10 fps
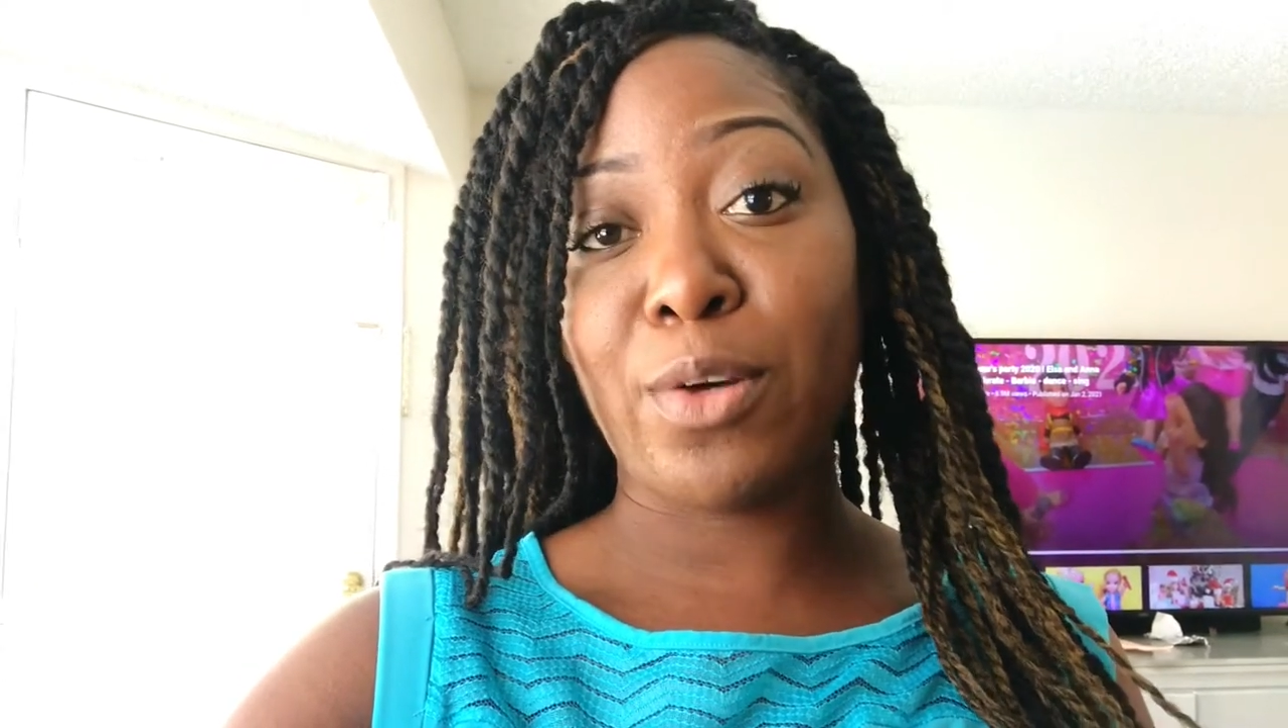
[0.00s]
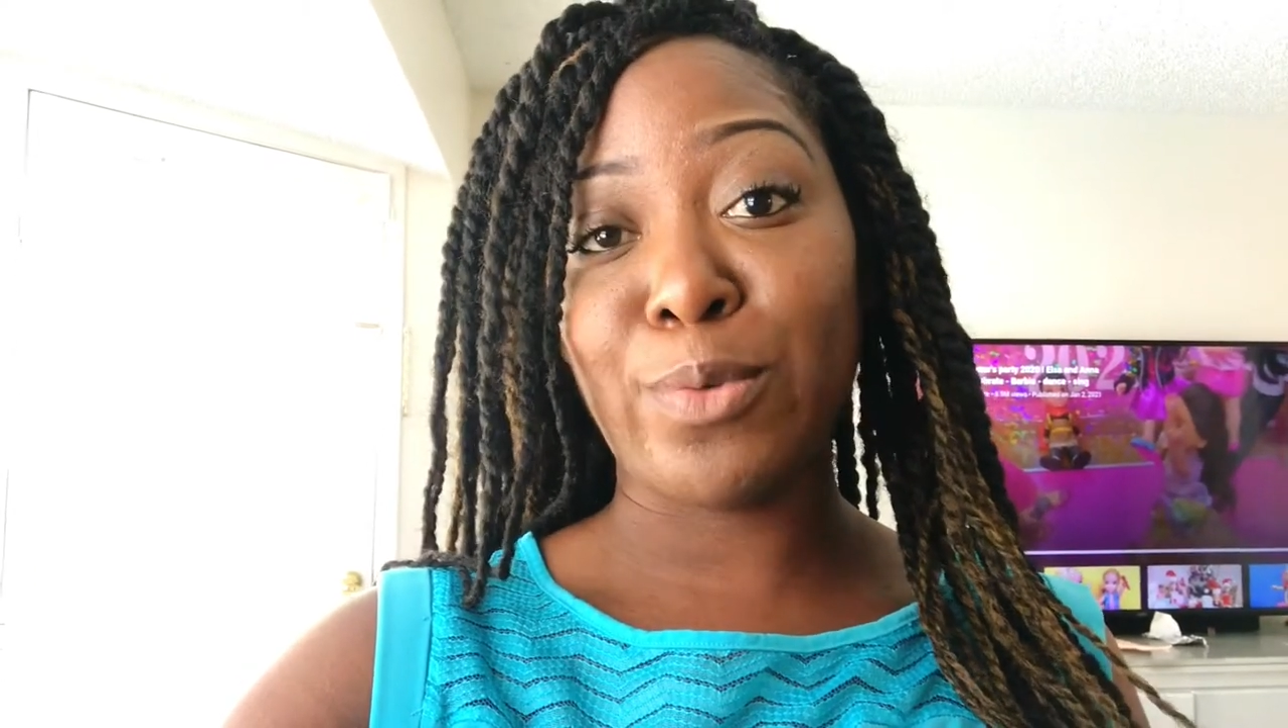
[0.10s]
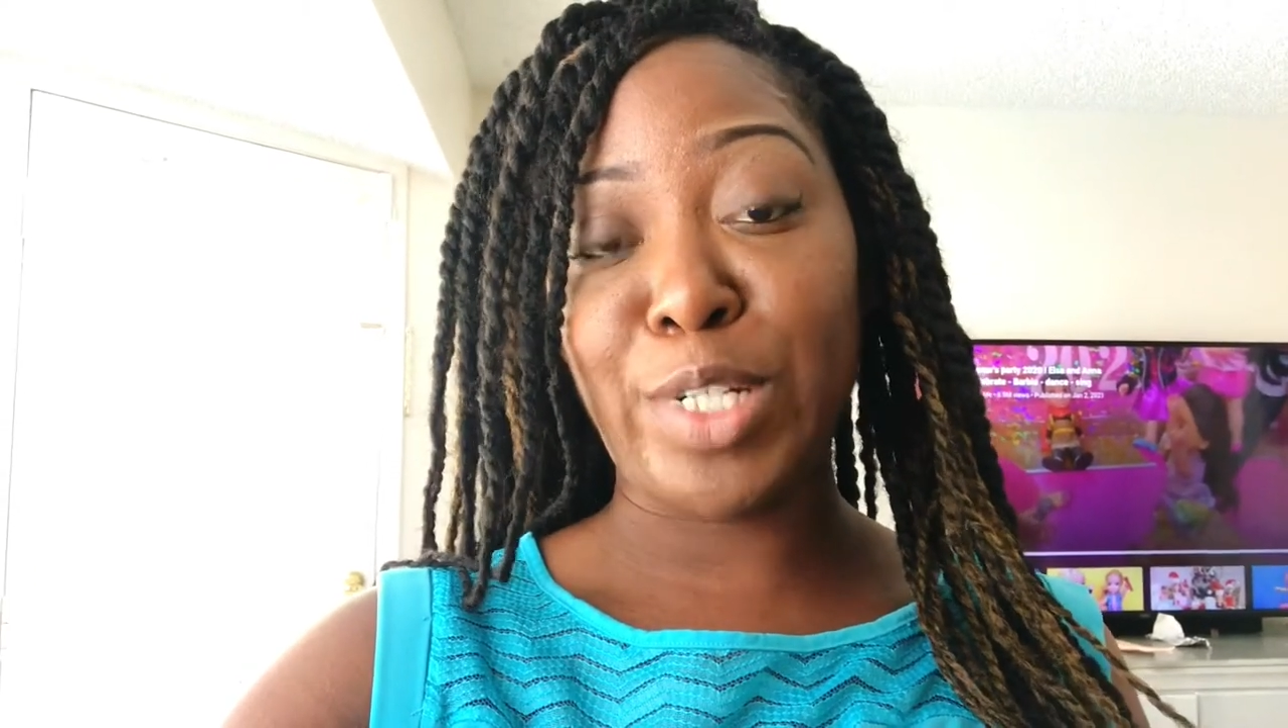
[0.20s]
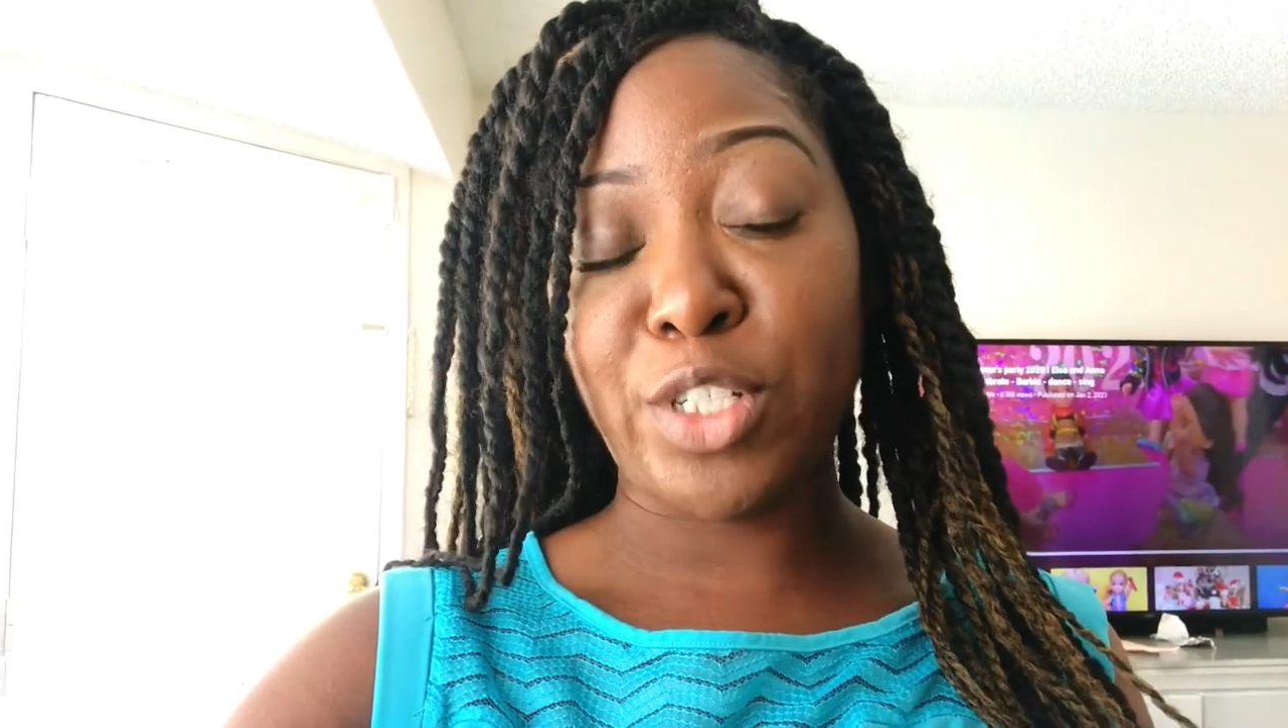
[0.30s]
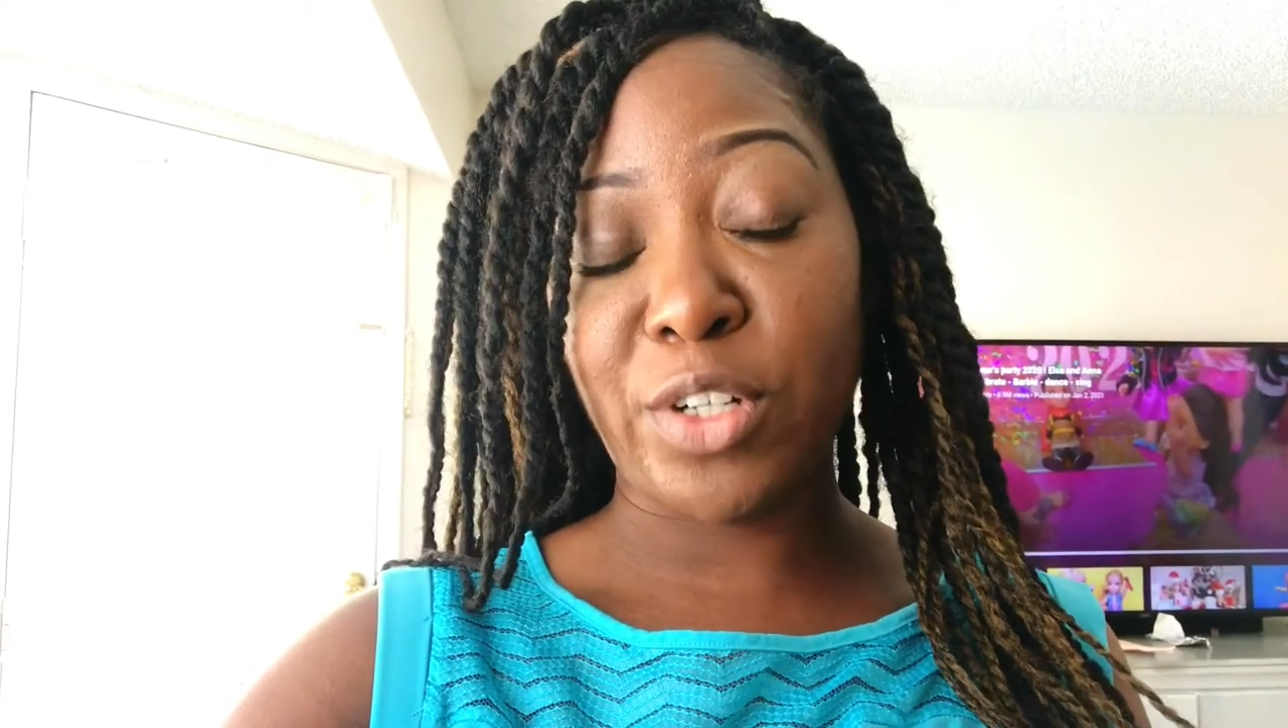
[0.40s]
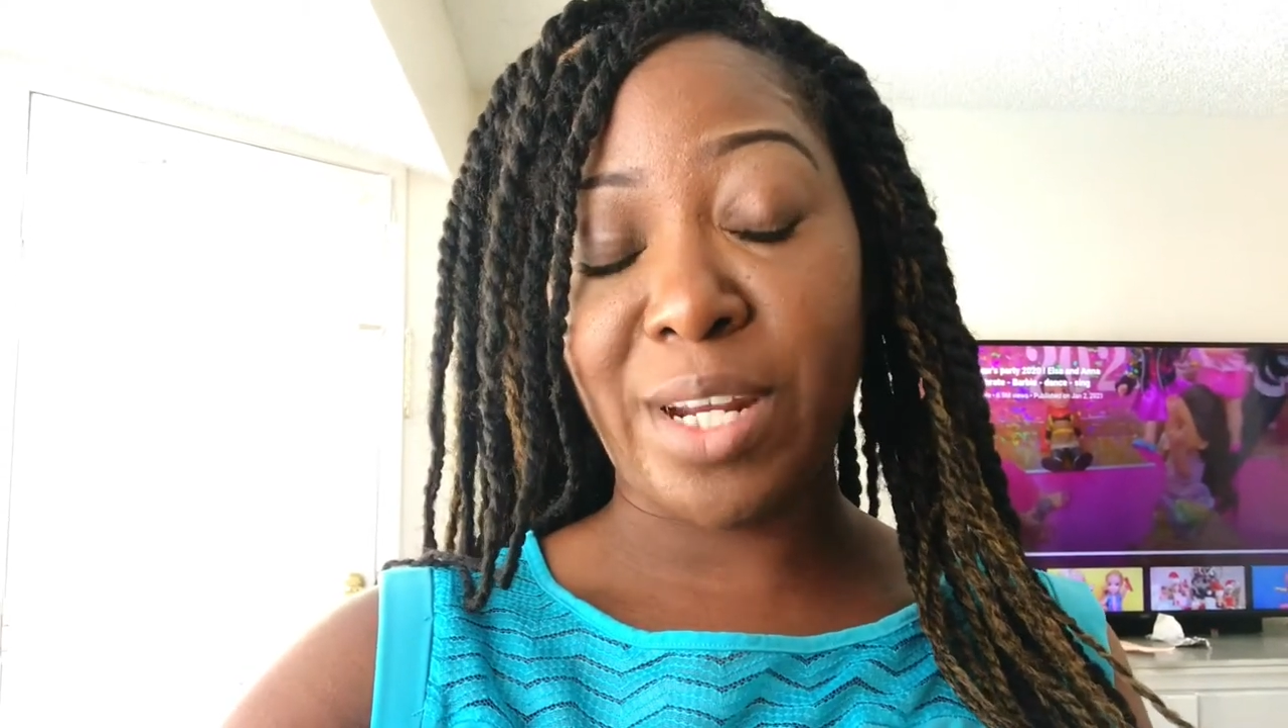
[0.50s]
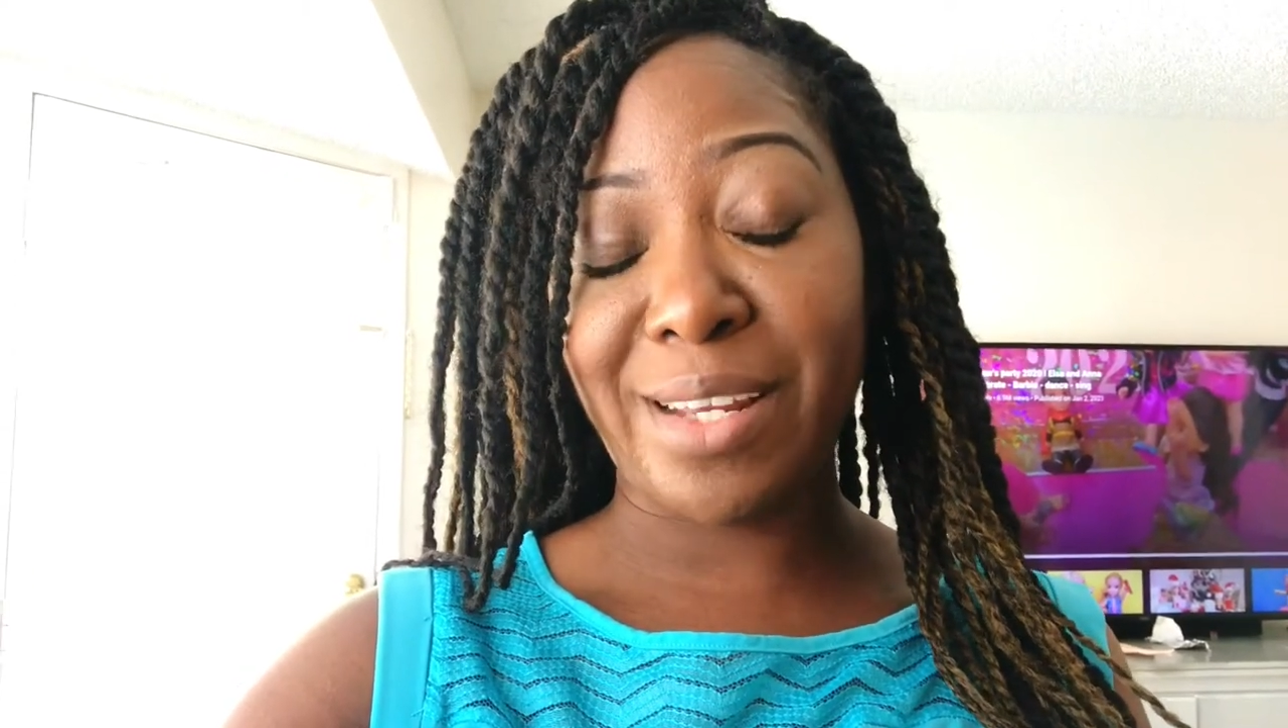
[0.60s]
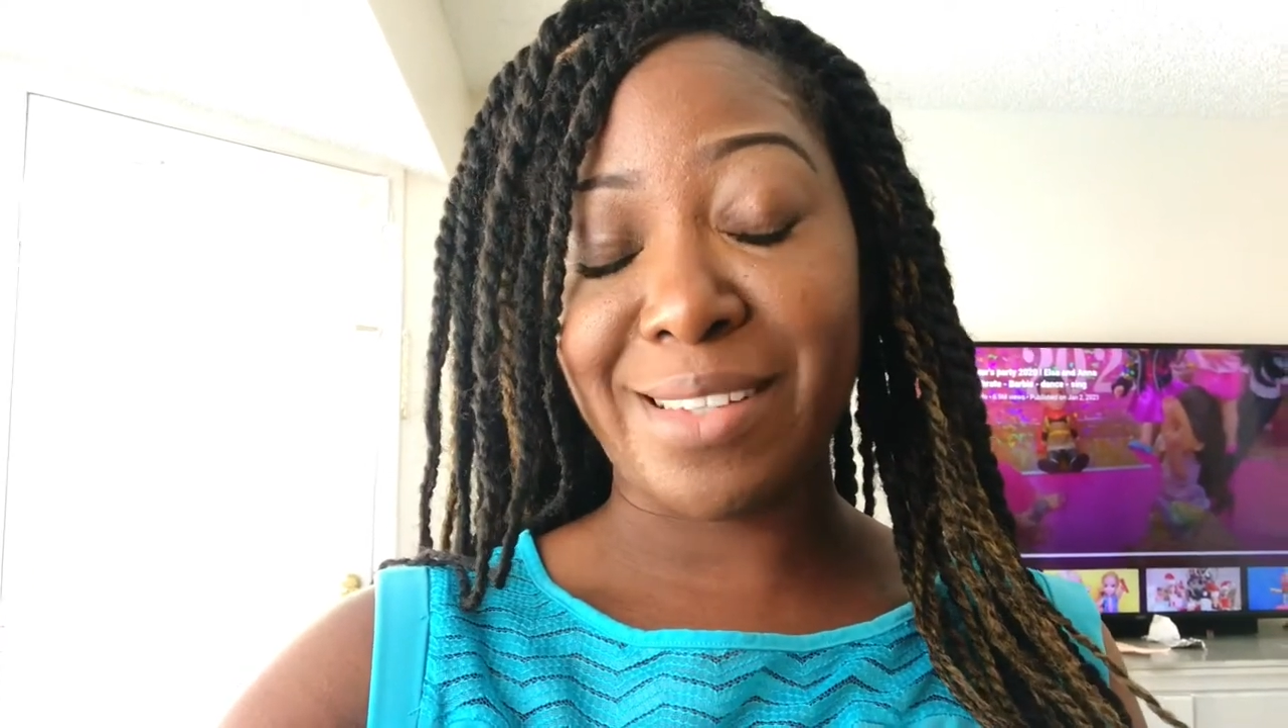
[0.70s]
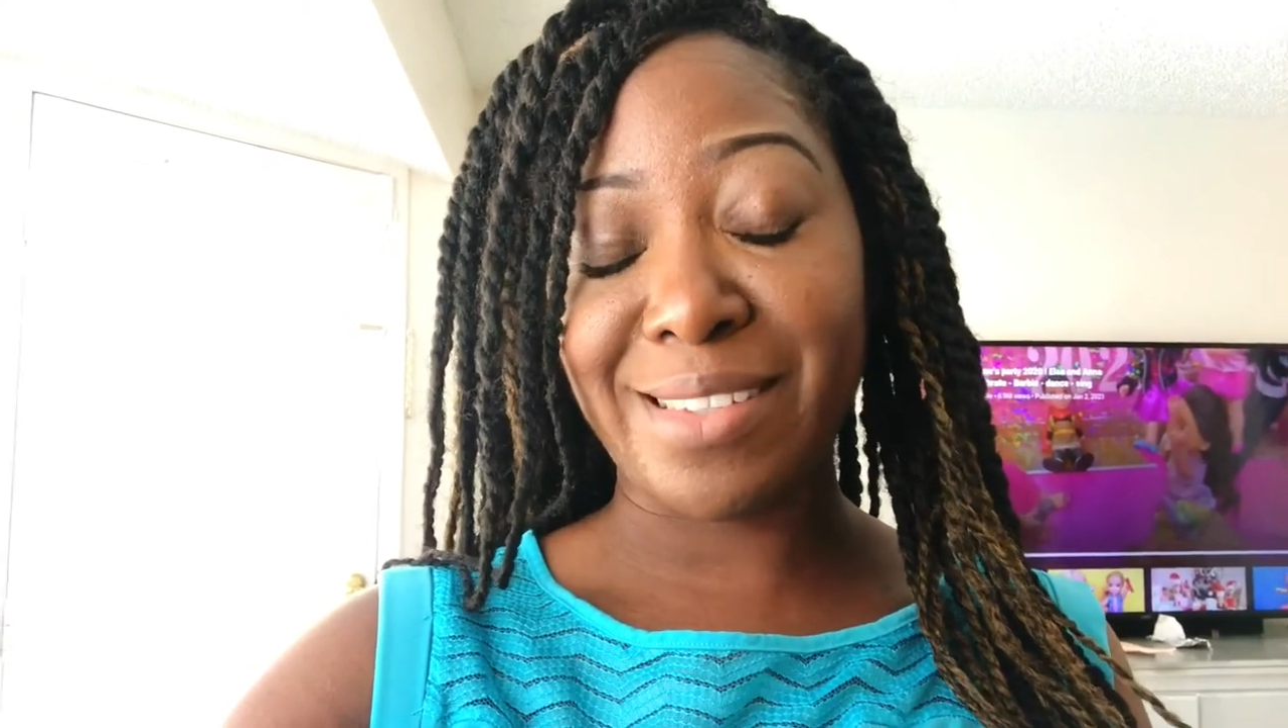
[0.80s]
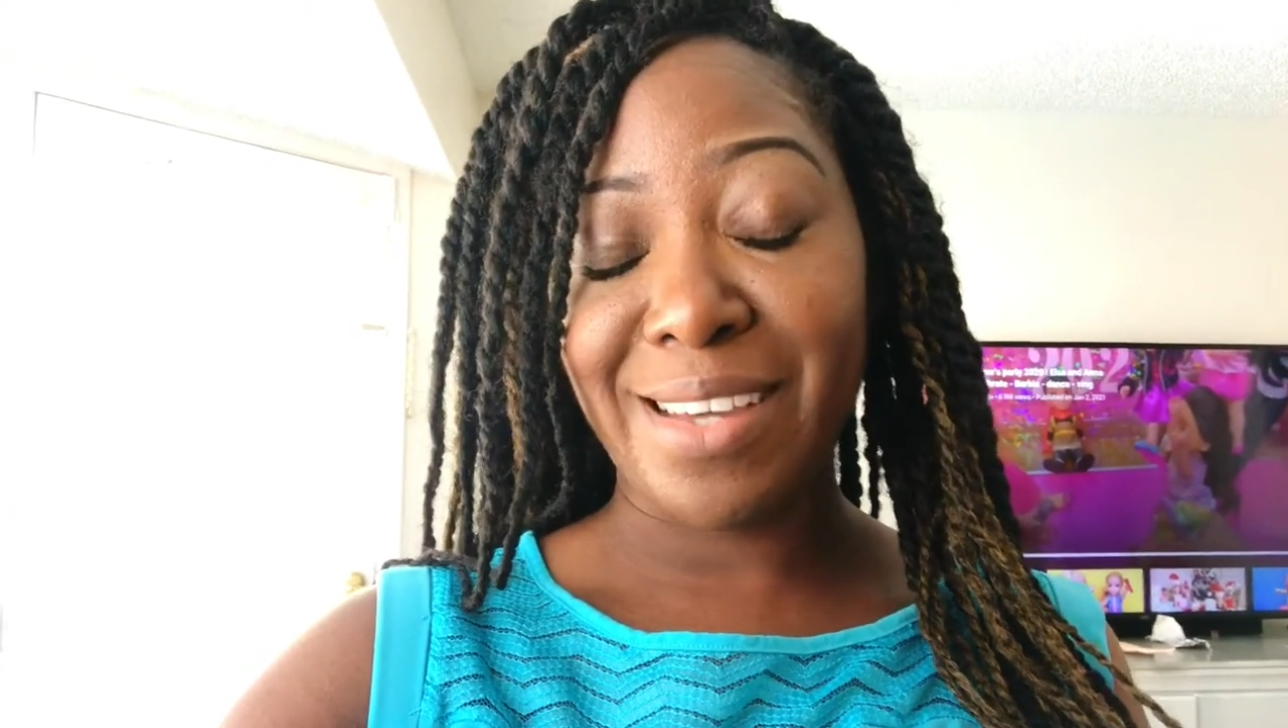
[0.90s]

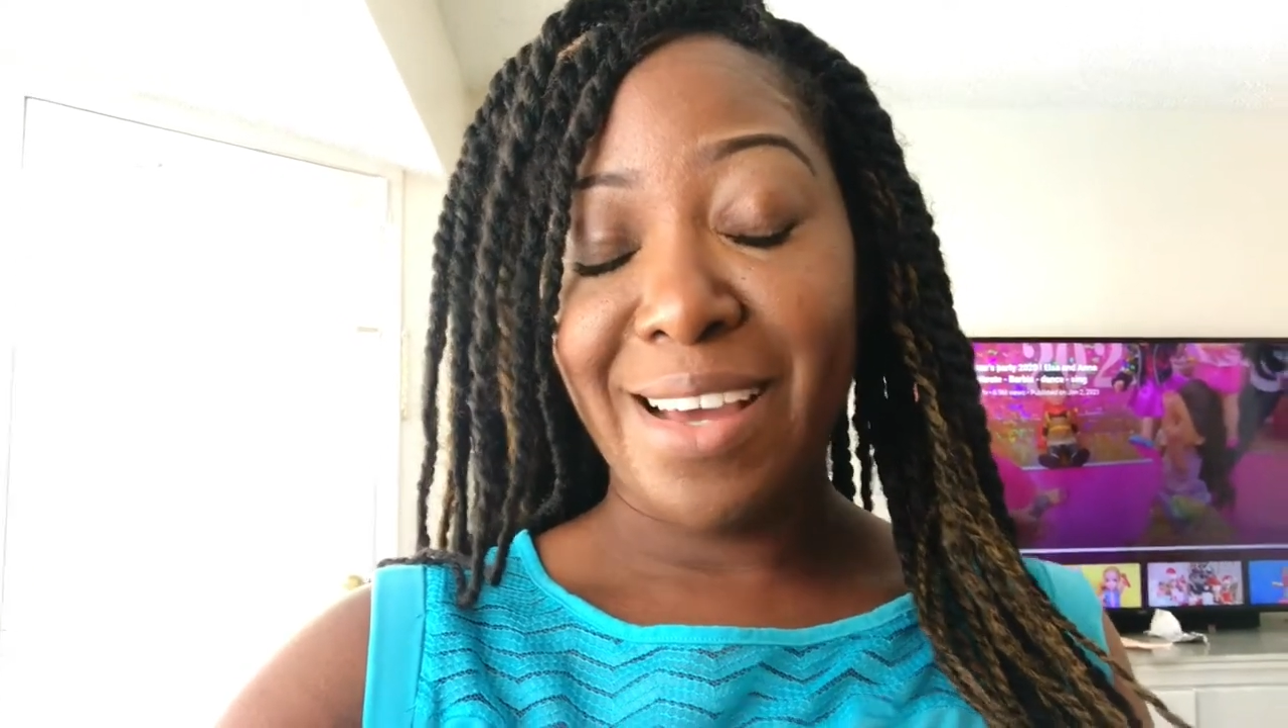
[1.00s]
restrings.